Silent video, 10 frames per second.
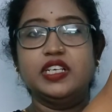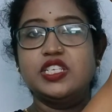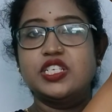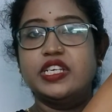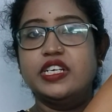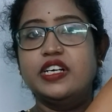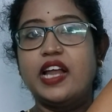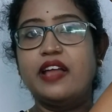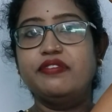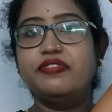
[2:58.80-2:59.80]
touch
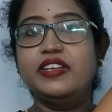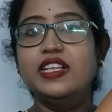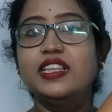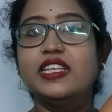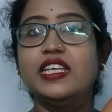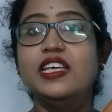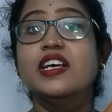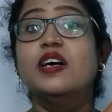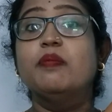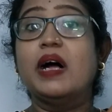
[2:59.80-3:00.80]
here and feel
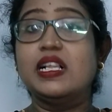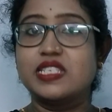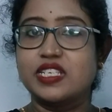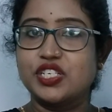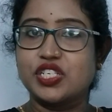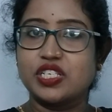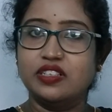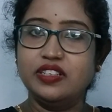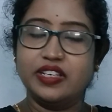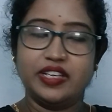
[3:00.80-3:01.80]
the
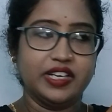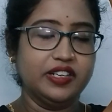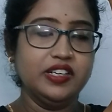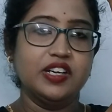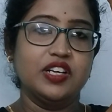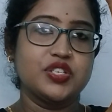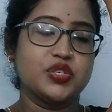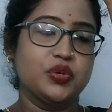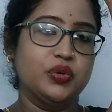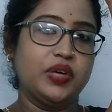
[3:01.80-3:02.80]
pulsation here.
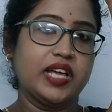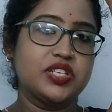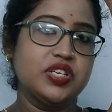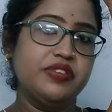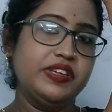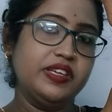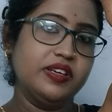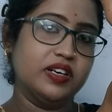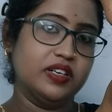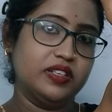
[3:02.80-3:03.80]
So actually
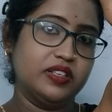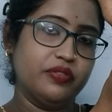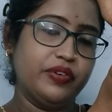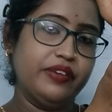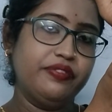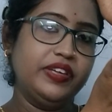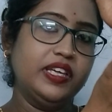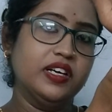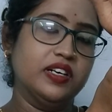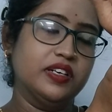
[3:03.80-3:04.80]
we when we